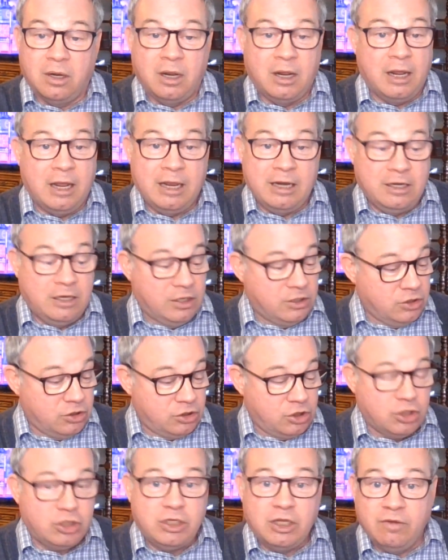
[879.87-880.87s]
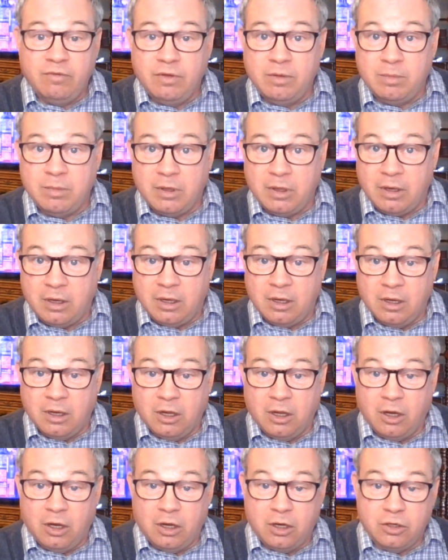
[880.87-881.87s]
It doesn't just give them the
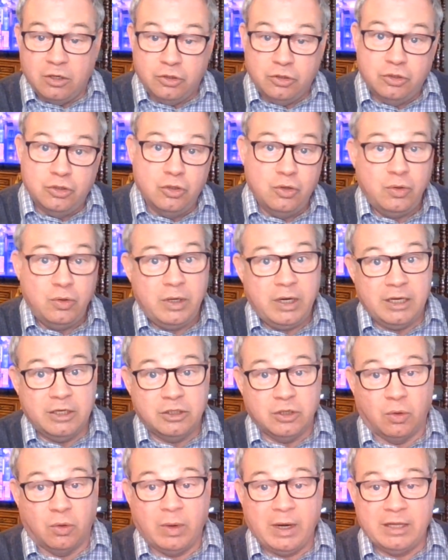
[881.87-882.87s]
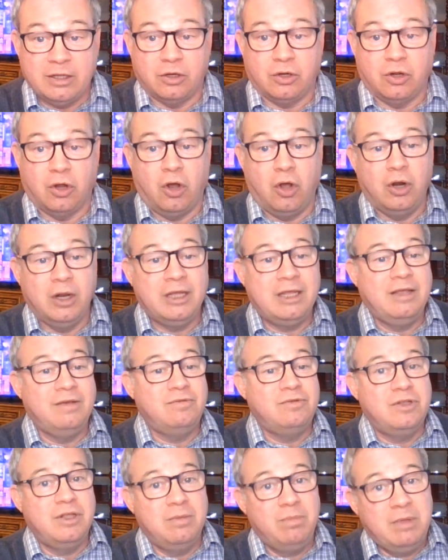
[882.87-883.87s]
duty to write the call, it gives
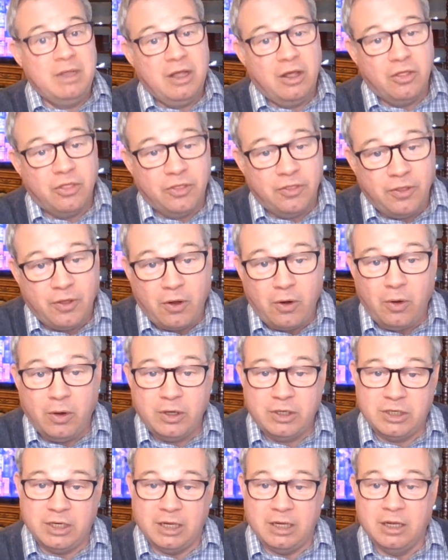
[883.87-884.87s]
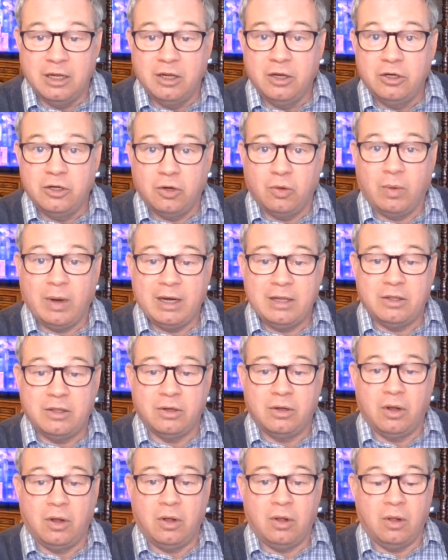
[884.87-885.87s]
them the authority to write the
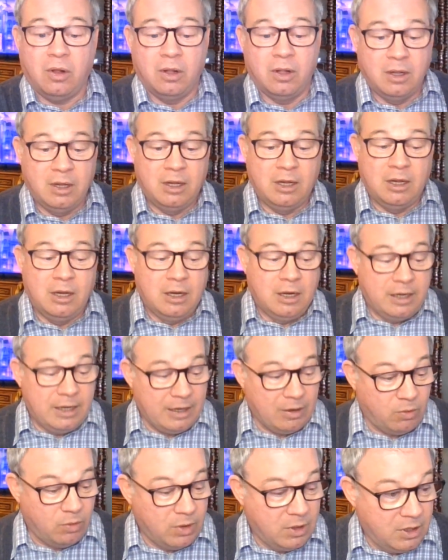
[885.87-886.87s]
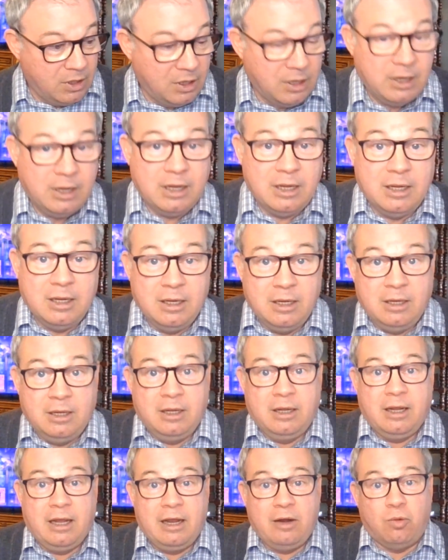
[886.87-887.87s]
call. Now,
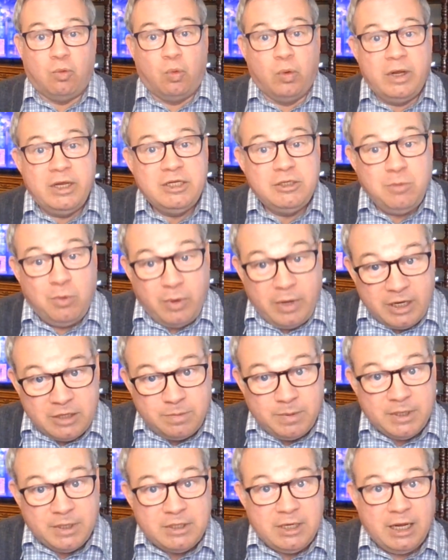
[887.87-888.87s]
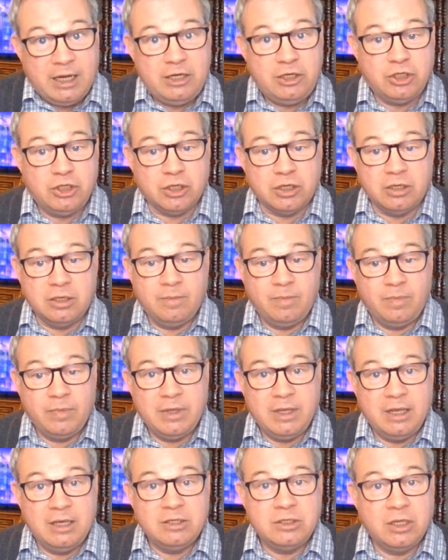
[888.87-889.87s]
a reasonable expectation
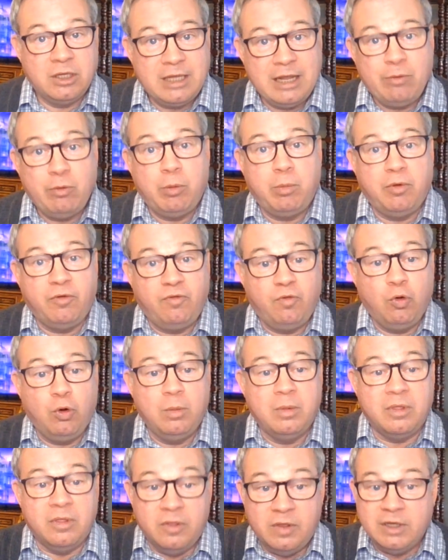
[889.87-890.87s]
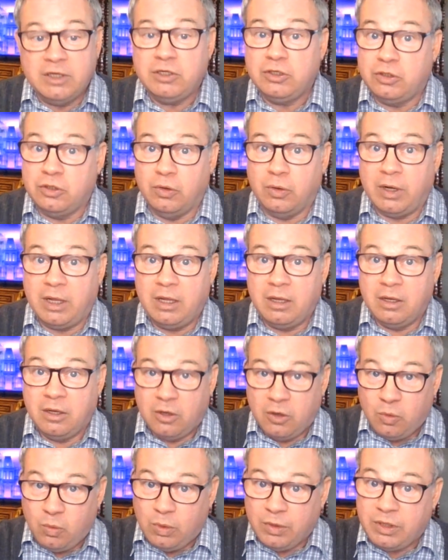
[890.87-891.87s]
is that they would perform this duty
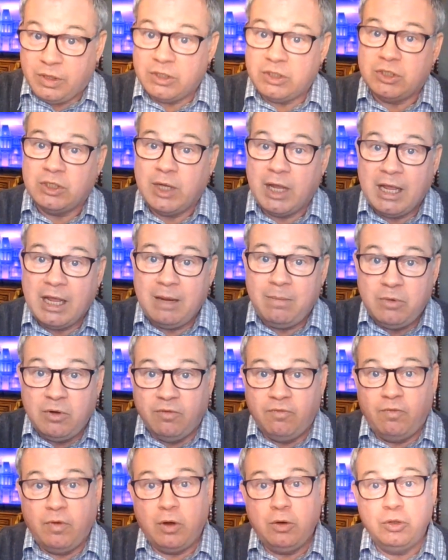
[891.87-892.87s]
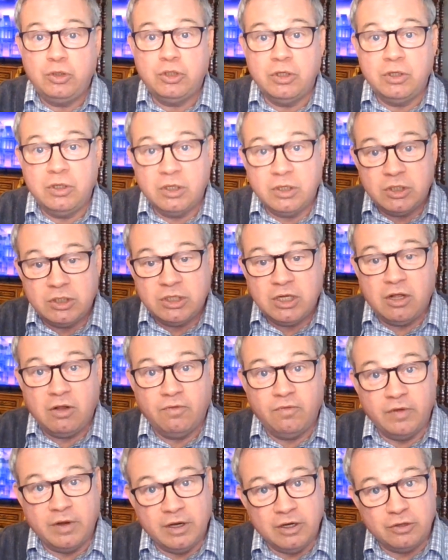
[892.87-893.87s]
with the same devotion to
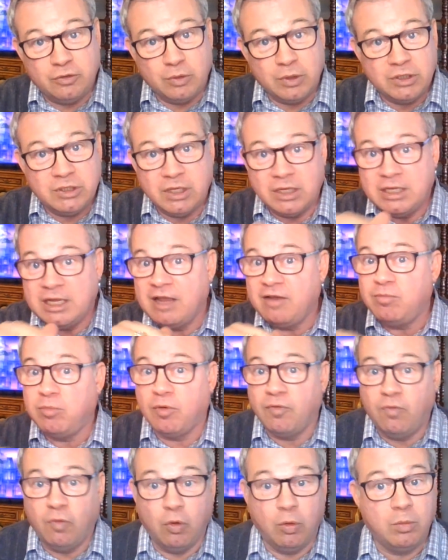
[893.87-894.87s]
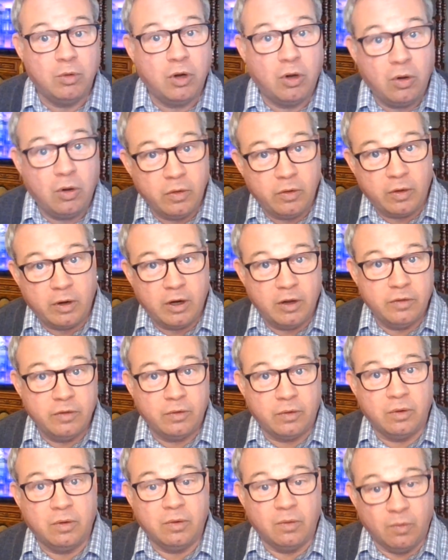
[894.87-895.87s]
self-interest that they performed all their other
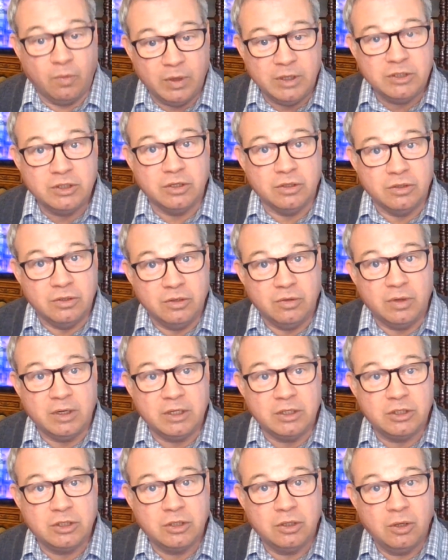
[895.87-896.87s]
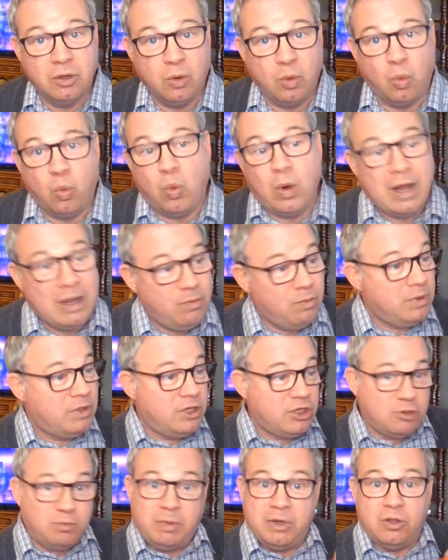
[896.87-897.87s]
recent duties. Why would
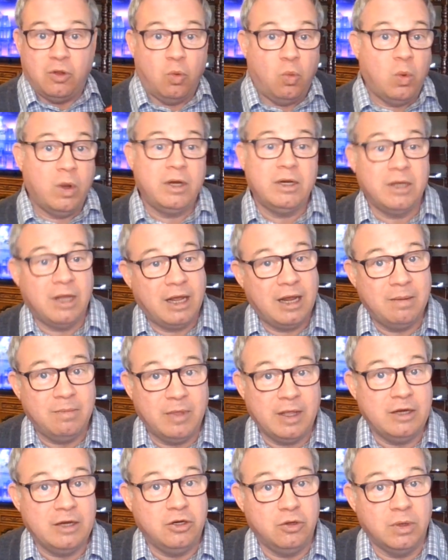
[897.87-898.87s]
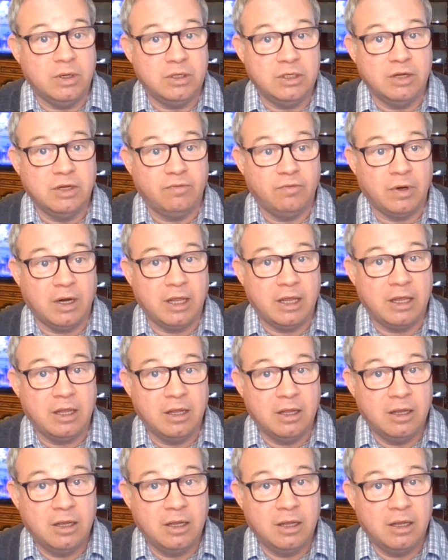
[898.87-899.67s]
this be the one time they do it differently?